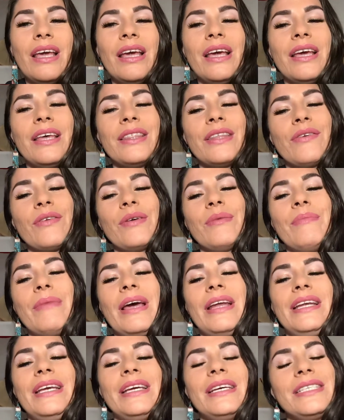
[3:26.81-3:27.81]
There were
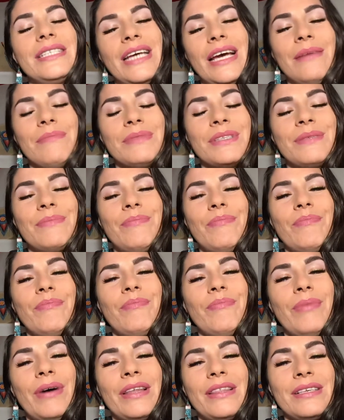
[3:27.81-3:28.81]
many attempts
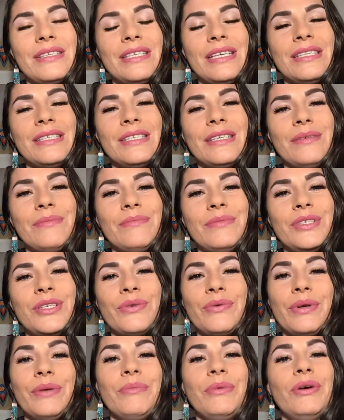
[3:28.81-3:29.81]
by the system to
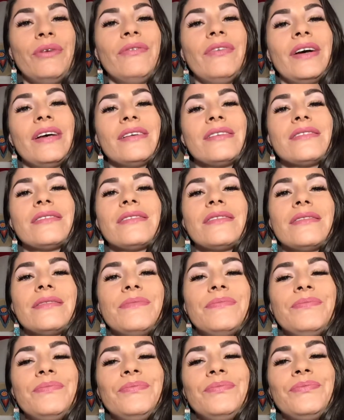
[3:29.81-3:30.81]
remove us,
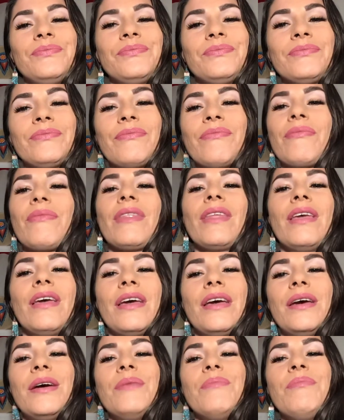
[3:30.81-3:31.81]

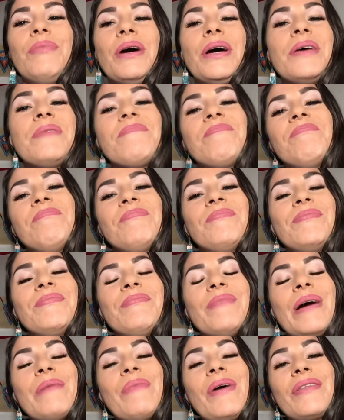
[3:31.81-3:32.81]
but
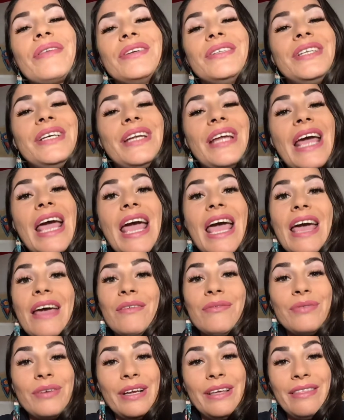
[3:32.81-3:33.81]
my mother did
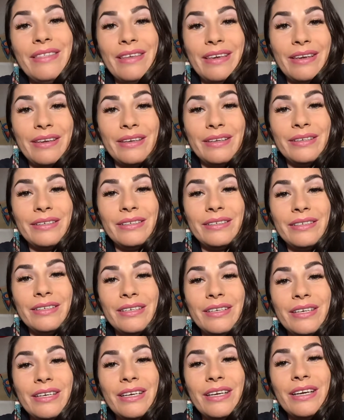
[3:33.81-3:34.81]
everything
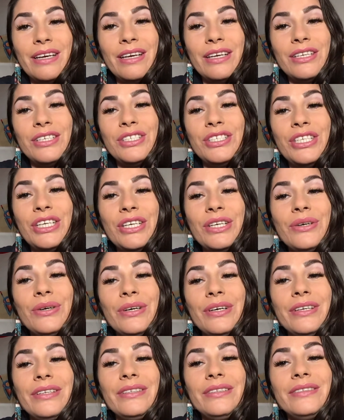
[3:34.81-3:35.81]
she
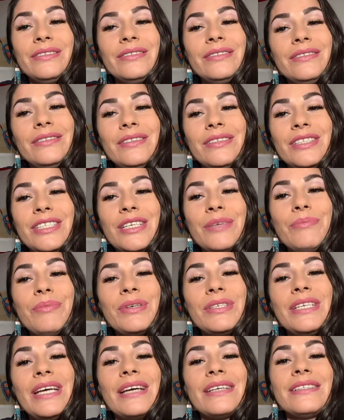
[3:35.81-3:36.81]
could to
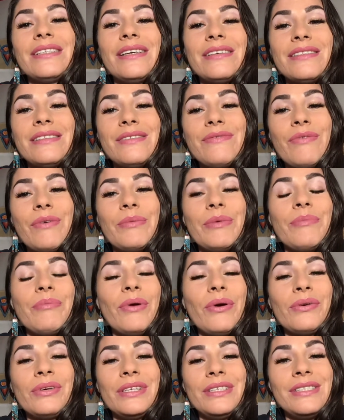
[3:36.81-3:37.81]
protect us from the
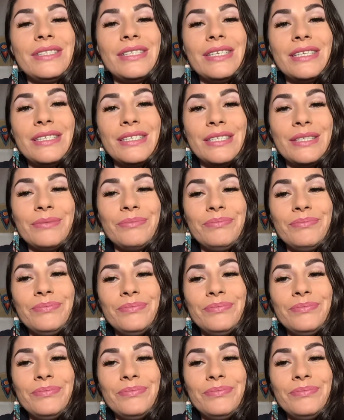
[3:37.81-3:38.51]
broken system.